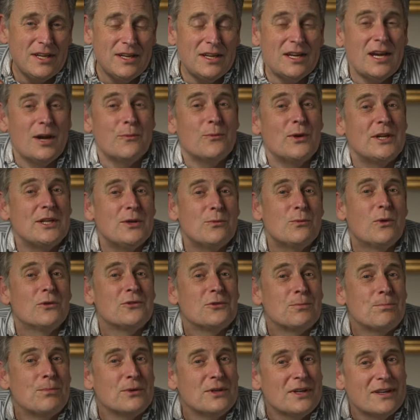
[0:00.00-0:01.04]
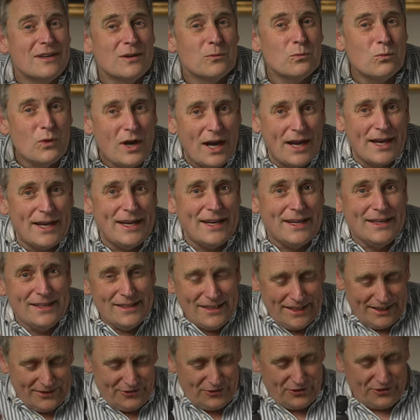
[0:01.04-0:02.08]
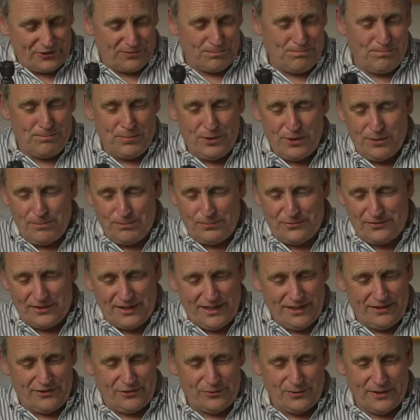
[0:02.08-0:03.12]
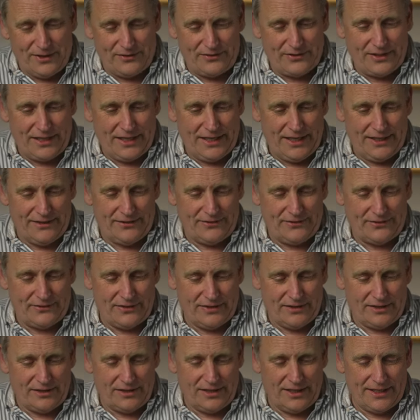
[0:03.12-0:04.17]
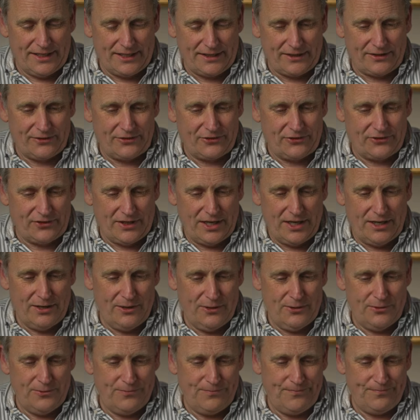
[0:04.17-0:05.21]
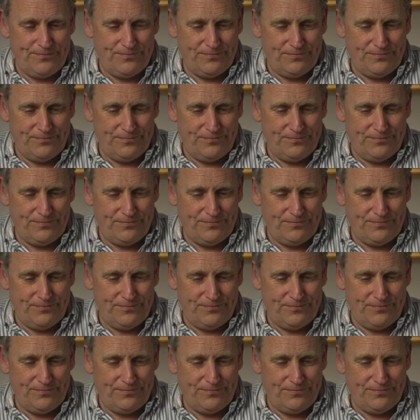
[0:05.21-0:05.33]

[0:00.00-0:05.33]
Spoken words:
And when you want to put it away, it just pops into its case like so